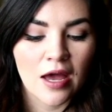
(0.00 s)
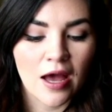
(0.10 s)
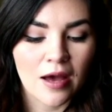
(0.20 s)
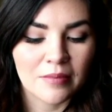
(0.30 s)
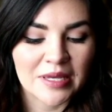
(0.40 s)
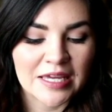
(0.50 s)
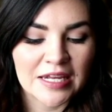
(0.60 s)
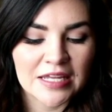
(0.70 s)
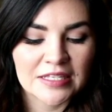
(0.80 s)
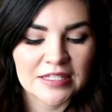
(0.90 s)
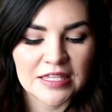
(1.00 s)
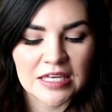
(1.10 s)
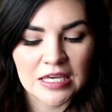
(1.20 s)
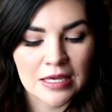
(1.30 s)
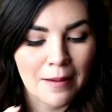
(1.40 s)
It is
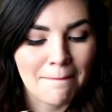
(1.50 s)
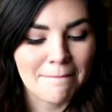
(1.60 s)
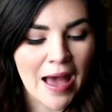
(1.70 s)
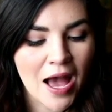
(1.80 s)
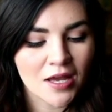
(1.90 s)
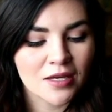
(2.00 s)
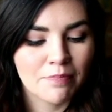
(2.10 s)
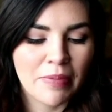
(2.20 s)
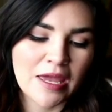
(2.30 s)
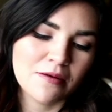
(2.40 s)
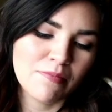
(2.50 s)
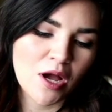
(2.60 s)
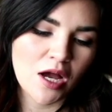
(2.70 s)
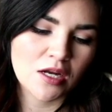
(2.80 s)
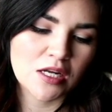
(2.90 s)
the MAC Paint
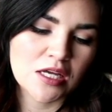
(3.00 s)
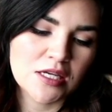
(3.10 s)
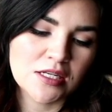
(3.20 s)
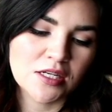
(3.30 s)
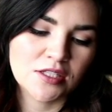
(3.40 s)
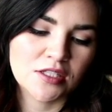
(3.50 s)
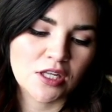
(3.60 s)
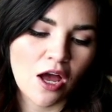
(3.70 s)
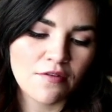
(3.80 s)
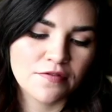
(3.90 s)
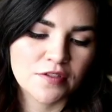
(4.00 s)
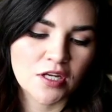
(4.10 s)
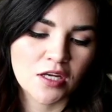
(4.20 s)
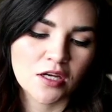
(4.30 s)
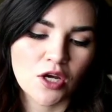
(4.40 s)
Pot in
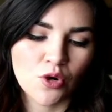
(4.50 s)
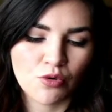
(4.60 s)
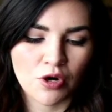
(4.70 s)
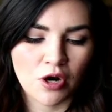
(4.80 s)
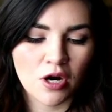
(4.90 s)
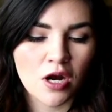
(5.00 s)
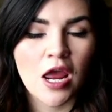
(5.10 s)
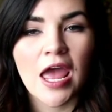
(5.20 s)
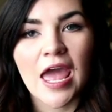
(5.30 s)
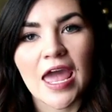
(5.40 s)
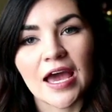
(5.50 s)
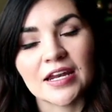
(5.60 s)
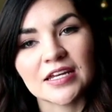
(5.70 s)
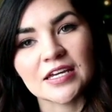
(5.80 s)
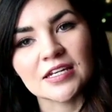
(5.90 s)
Soft Ochre,
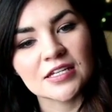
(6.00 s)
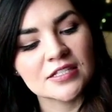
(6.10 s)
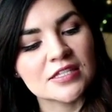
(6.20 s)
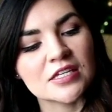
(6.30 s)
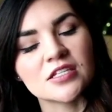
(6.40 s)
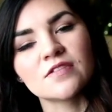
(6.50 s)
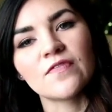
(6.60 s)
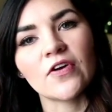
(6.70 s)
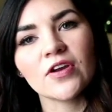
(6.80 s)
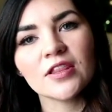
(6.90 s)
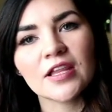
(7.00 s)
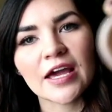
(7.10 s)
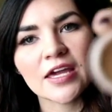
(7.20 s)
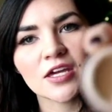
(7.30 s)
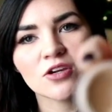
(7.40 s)
and it is this very
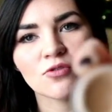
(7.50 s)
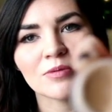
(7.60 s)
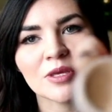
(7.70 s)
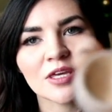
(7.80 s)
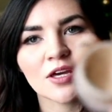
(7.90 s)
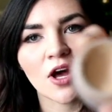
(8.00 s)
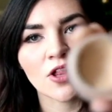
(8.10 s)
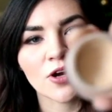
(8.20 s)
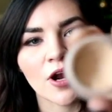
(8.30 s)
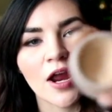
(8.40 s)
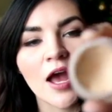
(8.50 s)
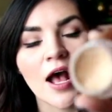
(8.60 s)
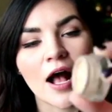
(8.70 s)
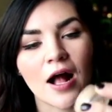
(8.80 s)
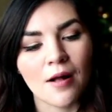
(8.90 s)
light creamy color,
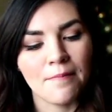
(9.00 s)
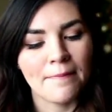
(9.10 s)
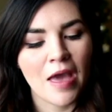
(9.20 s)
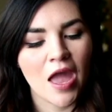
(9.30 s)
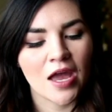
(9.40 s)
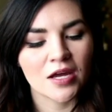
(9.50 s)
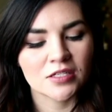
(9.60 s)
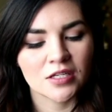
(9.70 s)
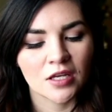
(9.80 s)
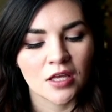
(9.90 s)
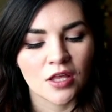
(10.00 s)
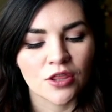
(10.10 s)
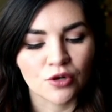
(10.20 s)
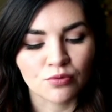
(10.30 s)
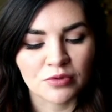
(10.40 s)
and
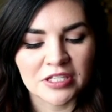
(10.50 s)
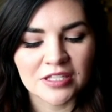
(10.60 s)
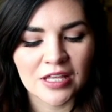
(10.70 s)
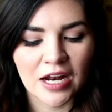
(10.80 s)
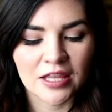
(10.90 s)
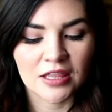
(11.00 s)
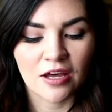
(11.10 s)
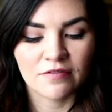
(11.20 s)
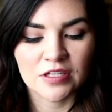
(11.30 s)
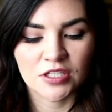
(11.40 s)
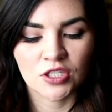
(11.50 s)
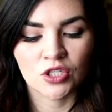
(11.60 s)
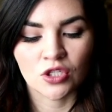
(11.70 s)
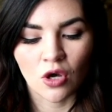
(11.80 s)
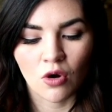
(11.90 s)
the reason that I love this
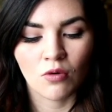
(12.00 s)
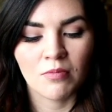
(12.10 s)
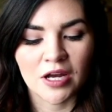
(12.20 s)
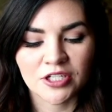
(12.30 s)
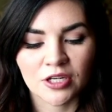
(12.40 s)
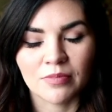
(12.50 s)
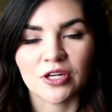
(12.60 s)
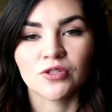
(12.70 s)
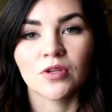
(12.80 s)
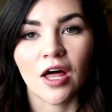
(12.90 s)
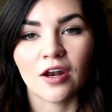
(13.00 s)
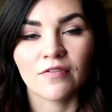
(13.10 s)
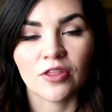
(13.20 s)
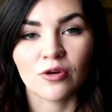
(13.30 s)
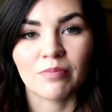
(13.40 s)
so much compared to a lot of
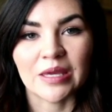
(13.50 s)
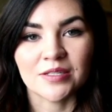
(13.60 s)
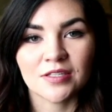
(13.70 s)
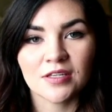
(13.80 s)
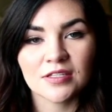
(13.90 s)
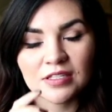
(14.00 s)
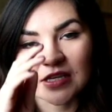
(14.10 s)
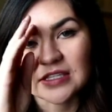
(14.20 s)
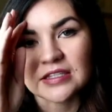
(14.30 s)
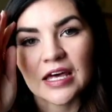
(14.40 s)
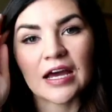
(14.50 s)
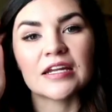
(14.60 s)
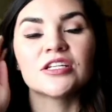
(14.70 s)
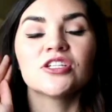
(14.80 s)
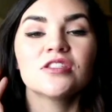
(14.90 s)
other bases is
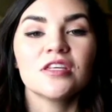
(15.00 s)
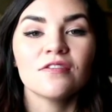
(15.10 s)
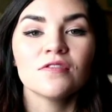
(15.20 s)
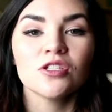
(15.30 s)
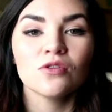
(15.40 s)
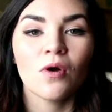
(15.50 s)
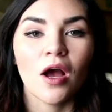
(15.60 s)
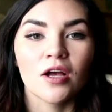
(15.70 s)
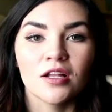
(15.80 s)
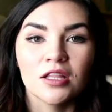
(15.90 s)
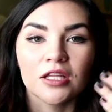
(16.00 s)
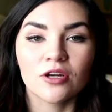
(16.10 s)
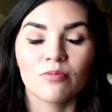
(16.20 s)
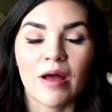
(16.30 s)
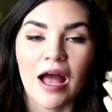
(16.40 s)
that it just gives you a
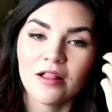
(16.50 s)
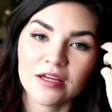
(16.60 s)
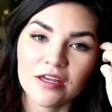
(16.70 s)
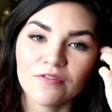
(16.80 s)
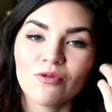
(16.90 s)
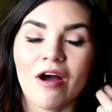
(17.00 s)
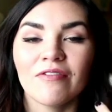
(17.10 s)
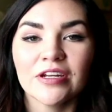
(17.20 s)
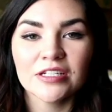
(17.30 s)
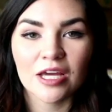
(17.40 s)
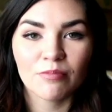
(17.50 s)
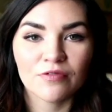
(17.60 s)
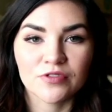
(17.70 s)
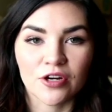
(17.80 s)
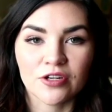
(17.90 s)
clear palette. If you have any type
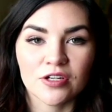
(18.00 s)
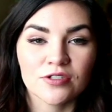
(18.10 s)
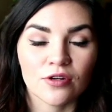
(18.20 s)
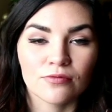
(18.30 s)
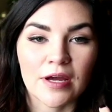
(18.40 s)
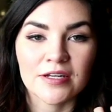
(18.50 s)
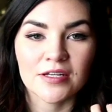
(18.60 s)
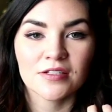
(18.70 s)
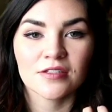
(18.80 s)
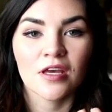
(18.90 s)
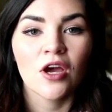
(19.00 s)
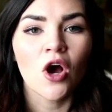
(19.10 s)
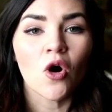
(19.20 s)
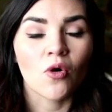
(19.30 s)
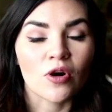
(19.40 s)
of darkness or redness
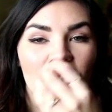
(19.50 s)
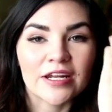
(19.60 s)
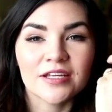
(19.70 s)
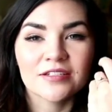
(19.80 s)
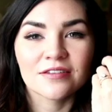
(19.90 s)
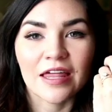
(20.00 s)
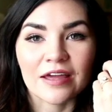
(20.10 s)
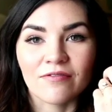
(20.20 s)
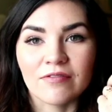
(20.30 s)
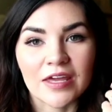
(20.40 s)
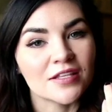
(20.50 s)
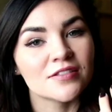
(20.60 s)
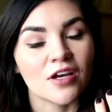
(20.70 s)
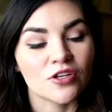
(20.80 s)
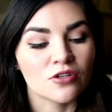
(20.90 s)
or any like
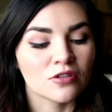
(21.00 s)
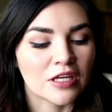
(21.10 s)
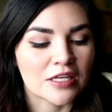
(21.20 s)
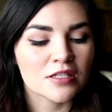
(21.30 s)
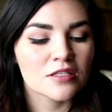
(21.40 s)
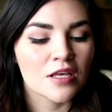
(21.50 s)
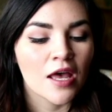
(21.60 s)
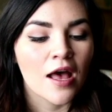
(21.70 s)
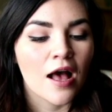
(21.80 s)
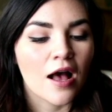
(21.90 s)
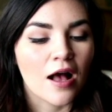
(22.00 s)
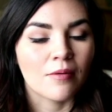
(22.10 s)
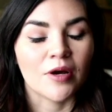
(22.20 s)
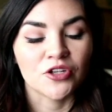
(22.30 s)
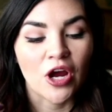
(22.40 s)
veins on your lids,
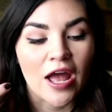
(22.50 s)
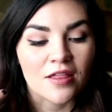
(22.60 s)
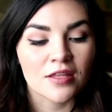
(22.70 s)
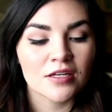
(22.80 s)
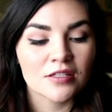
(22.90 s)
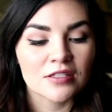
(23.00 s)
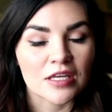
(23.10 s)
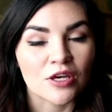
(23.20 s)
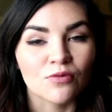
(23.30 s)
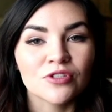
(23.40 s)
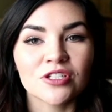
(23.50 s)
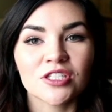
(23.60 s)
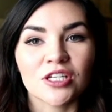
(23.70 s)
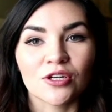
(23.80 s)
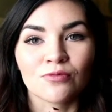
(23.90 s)
on your eyelids, it will
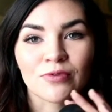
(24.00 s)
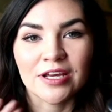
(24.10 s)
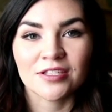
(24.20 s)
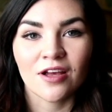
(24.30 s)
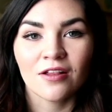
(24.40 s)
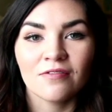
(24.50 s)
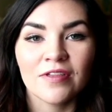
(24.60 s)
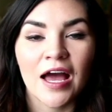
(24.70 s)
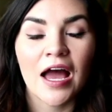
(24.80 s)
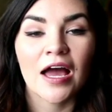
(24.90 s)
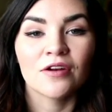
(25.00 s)
just erase all of that,